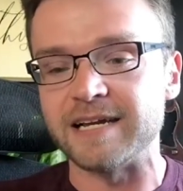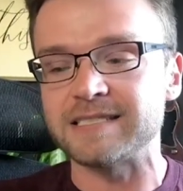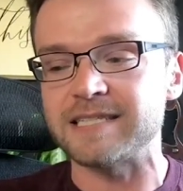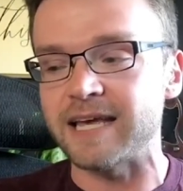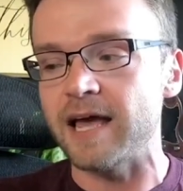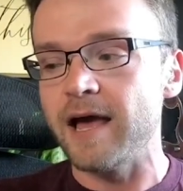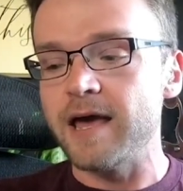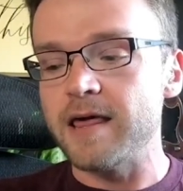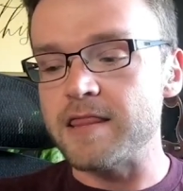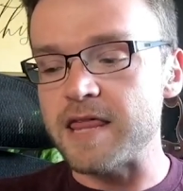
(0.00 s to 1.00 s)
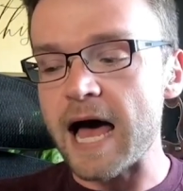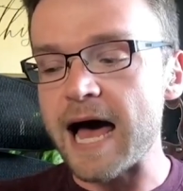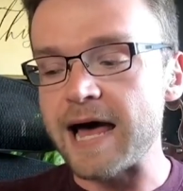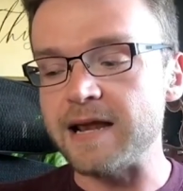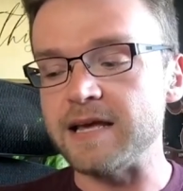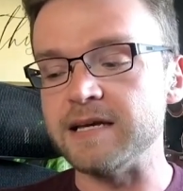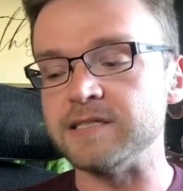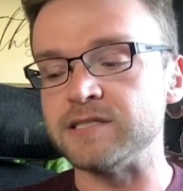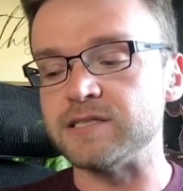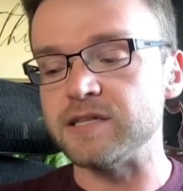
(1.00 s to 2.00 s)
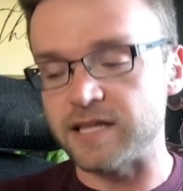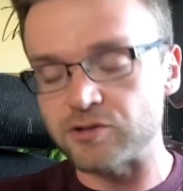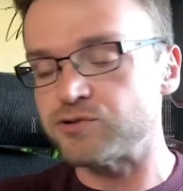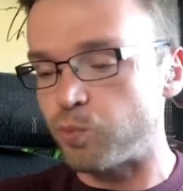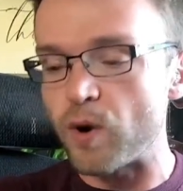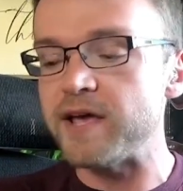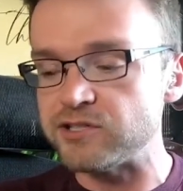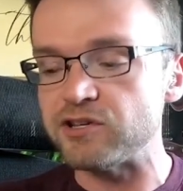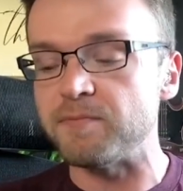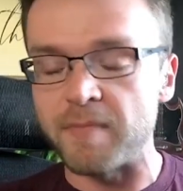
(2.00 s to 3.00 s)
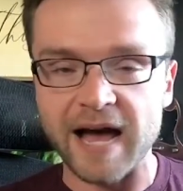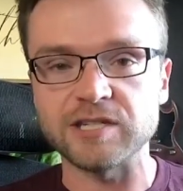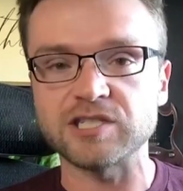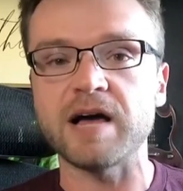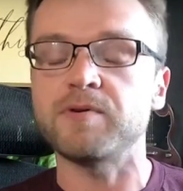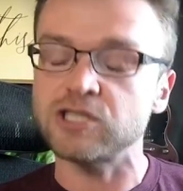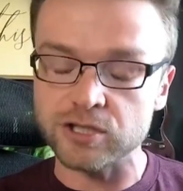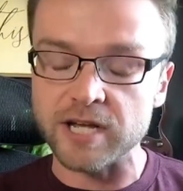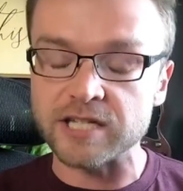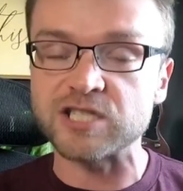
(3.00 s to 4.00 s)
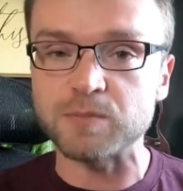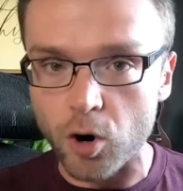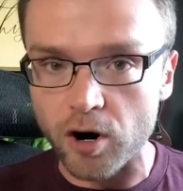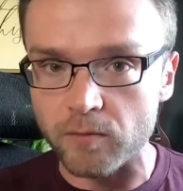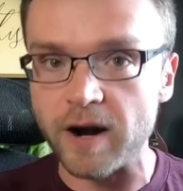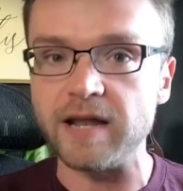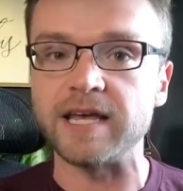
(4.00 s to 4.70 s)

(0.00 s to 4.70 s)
And it's like, that is like, there's ways you can manage that, but it's just, it's smart, right?